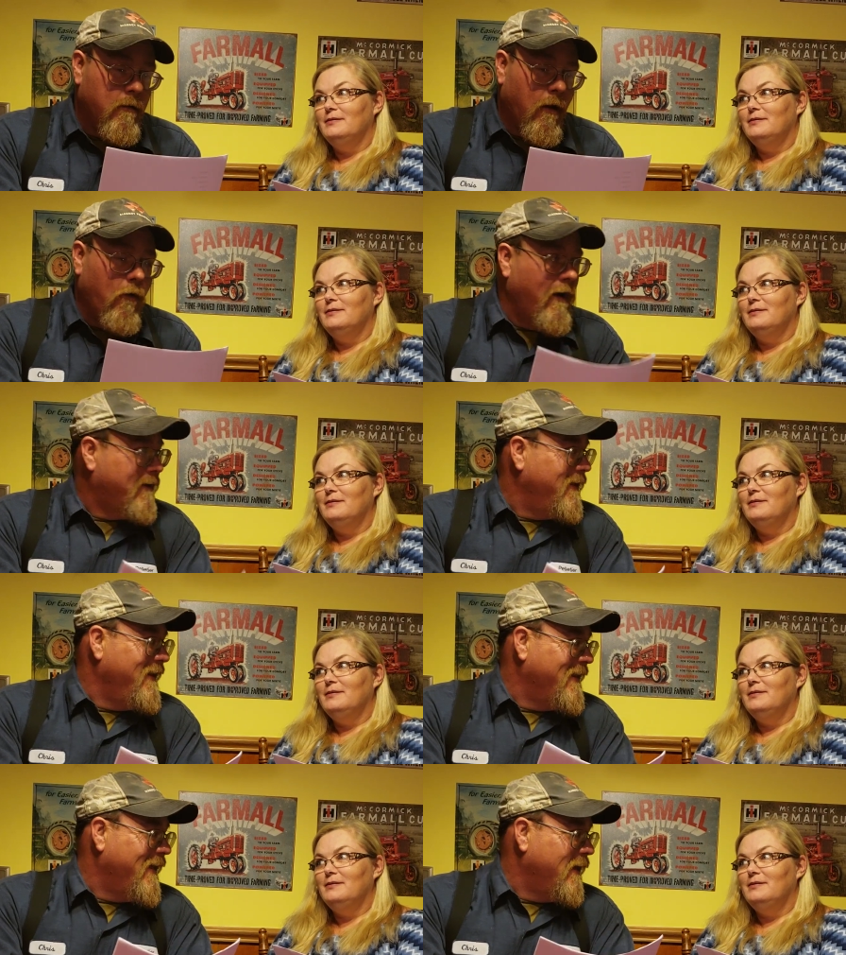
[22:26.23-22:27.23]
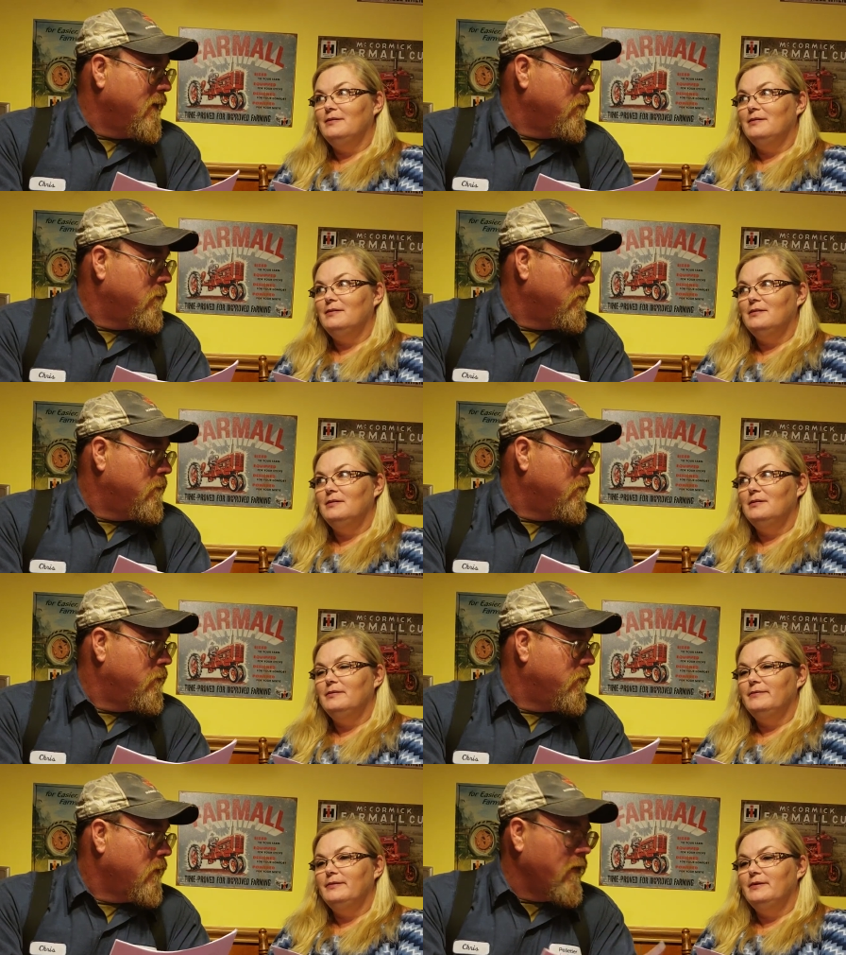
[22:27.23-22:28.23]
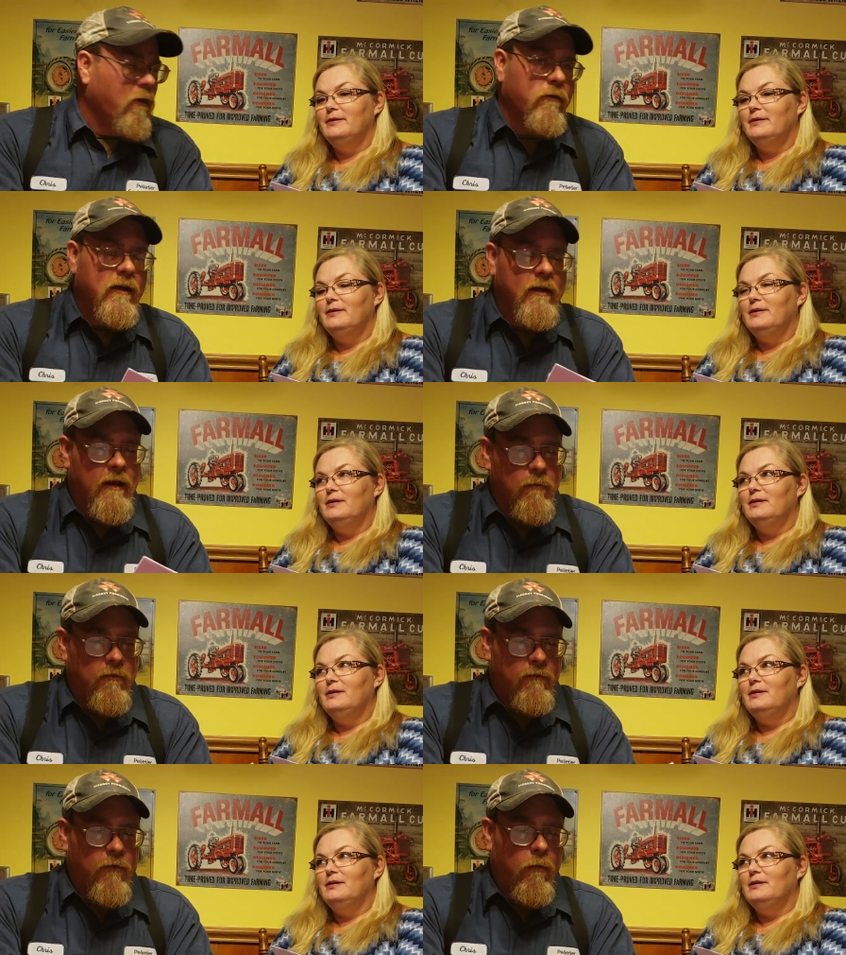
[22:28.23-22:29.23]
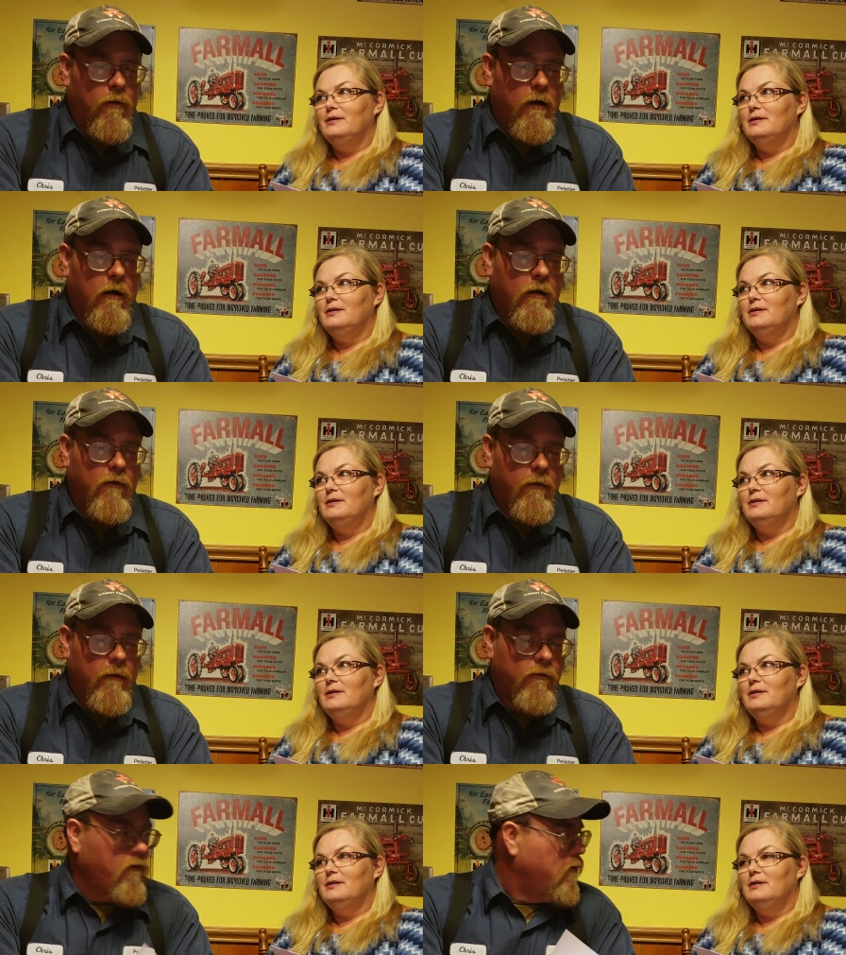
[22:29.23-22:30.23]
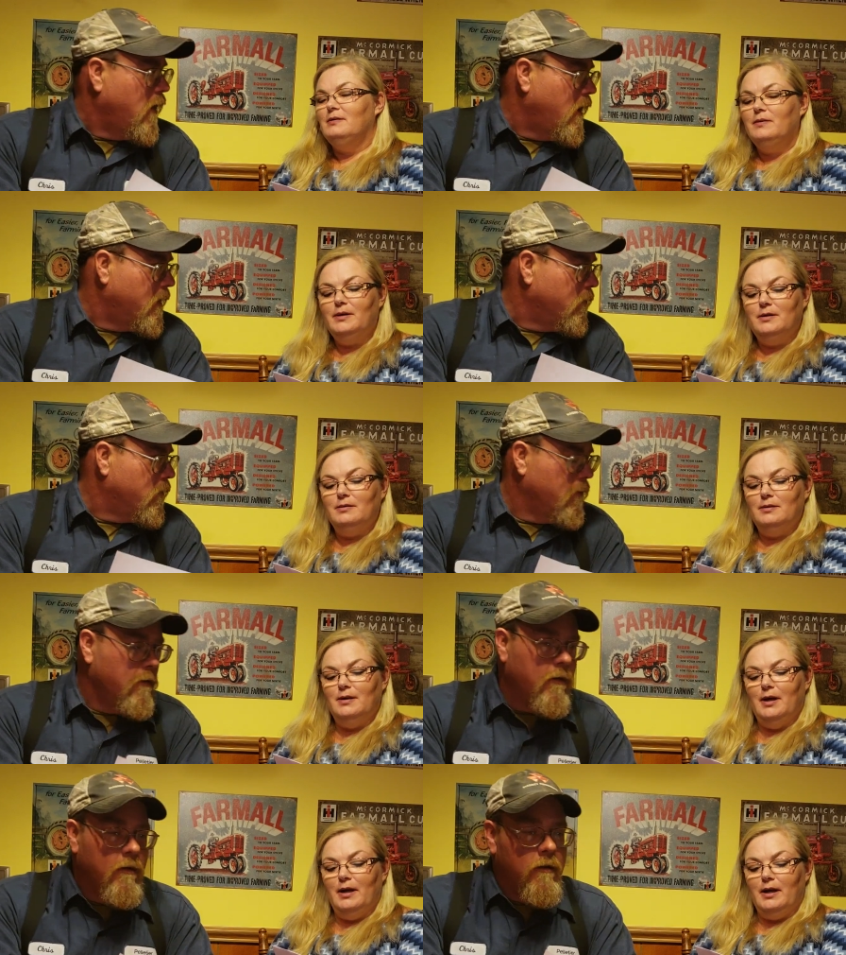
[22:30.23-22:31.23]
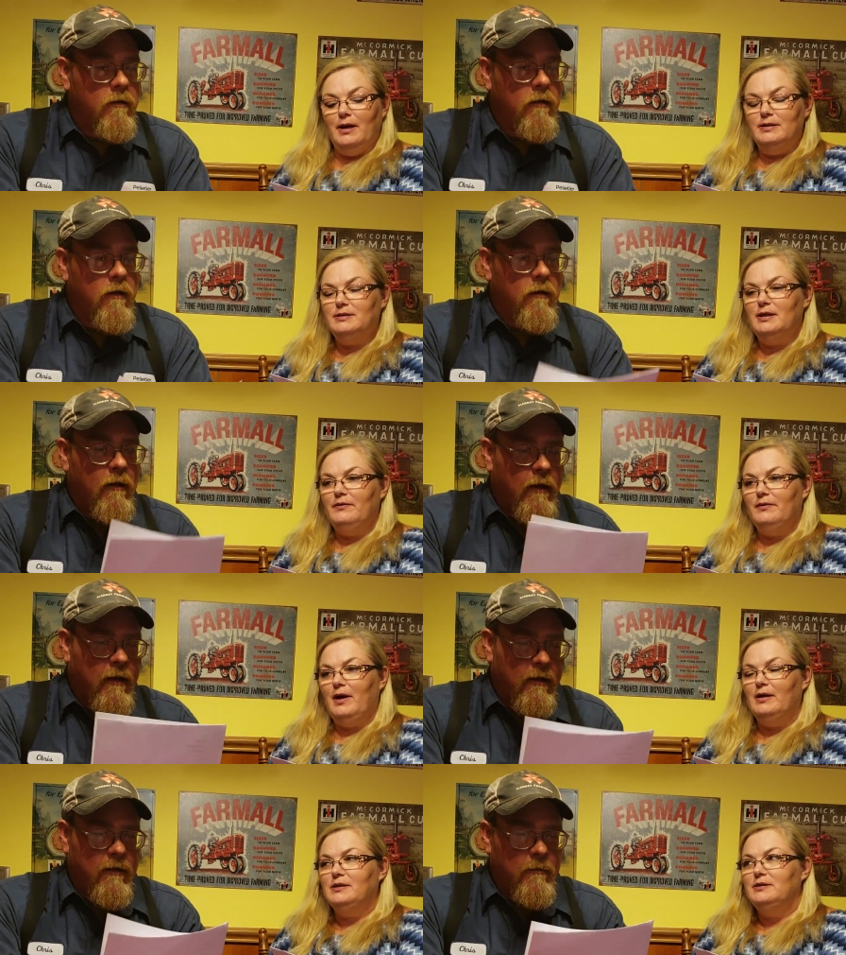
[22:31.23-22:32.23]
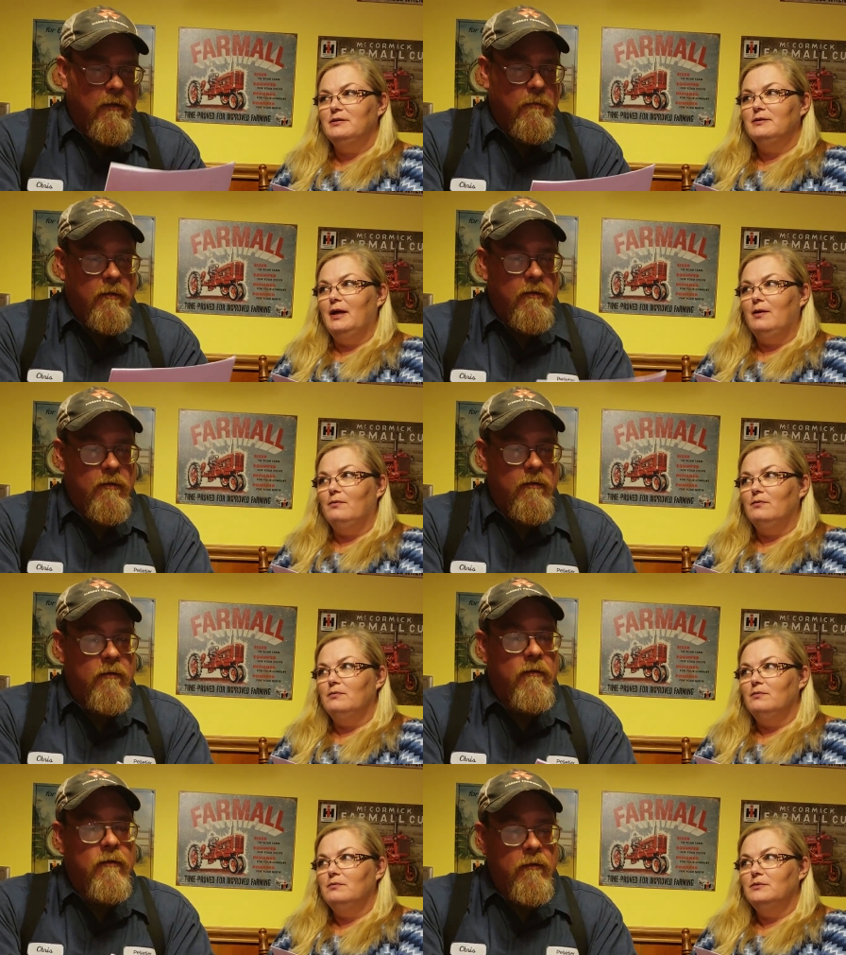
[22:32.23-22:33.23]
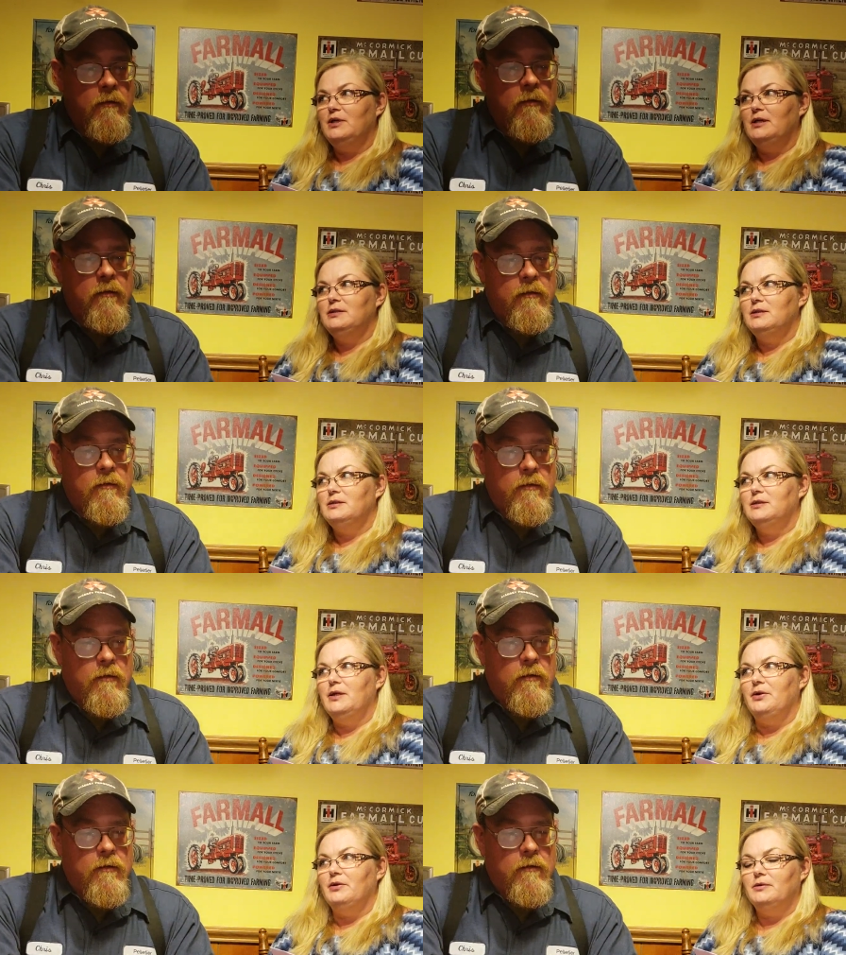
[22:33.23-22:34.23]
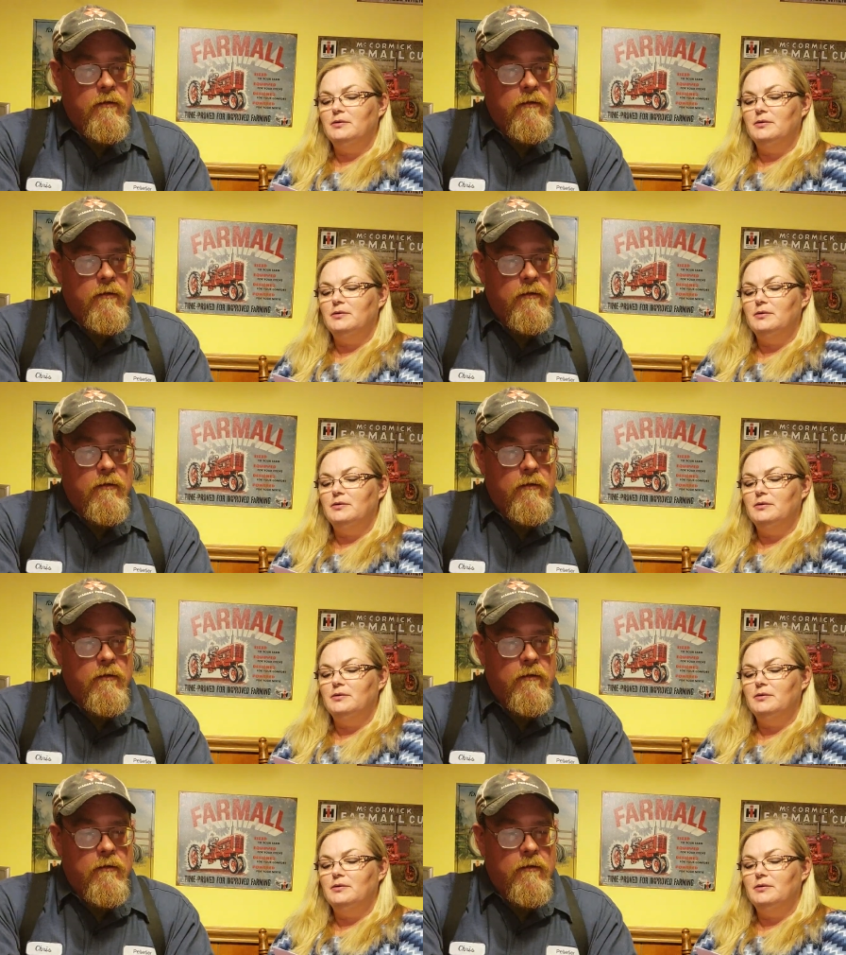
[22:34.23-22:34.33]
Speaker 1: Oh, like tea time. I thought tea time was at four o'clock. I thought it was a snack.
Speaker 2: Well, I guess they probably took that and changed it to dinner.